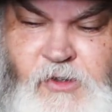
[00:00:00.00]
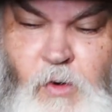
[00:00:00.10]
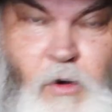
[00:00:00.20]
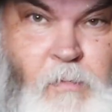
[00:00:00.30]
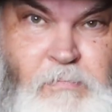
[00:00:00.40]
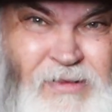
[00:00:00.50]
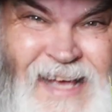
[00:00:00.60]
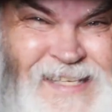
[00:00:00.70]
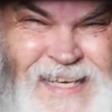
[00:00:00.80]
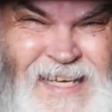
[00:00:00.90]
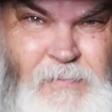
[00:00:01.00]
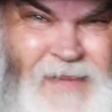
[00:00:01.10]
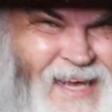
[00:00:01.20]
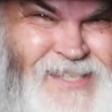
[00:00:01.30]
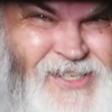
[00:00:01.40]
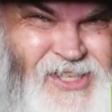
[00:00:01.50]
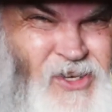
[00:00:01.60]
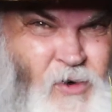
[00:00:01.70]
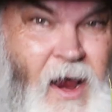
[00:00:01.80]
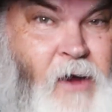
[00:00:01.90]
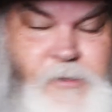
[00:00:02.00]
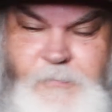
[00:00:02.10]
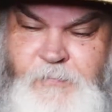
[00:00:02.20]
or planting plants in the ground.